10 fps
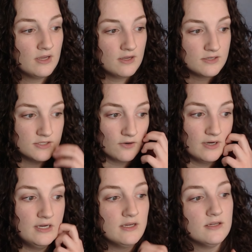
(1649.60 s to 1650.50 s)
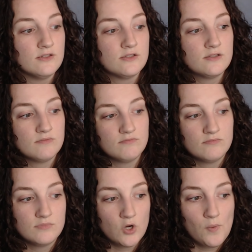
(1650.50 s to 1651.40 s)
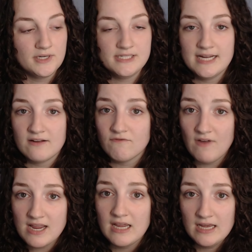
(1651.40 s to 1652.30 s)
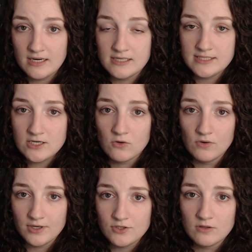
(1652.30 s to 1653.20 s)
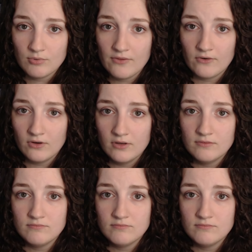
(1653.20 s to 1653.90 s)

So he is going to take a fake head, a decoy, to the Brotherhood.